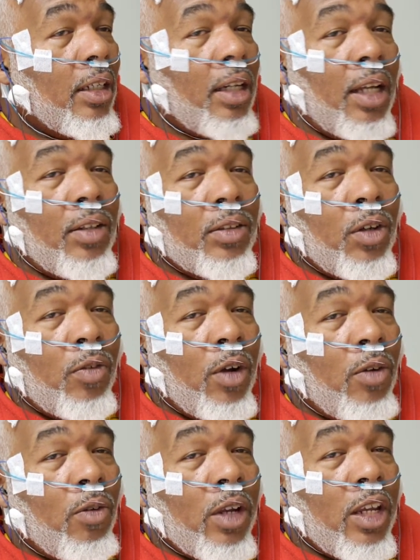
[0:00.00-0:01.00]
I looked over
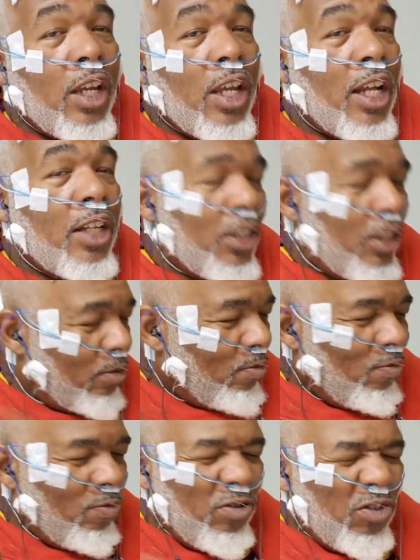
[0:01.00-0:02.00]
at Ricky and I just
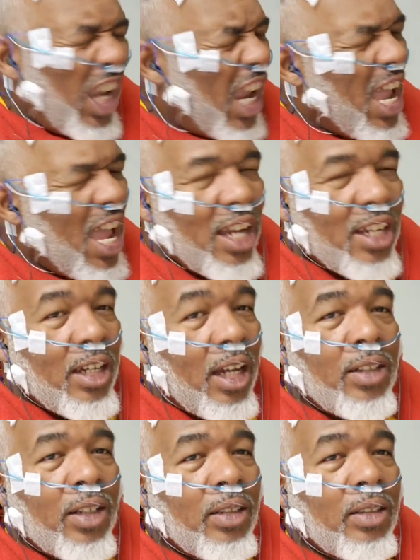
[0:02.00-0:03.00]

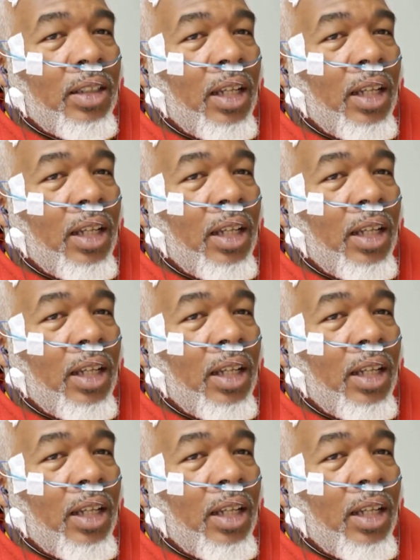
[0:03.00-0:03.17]
gunned it.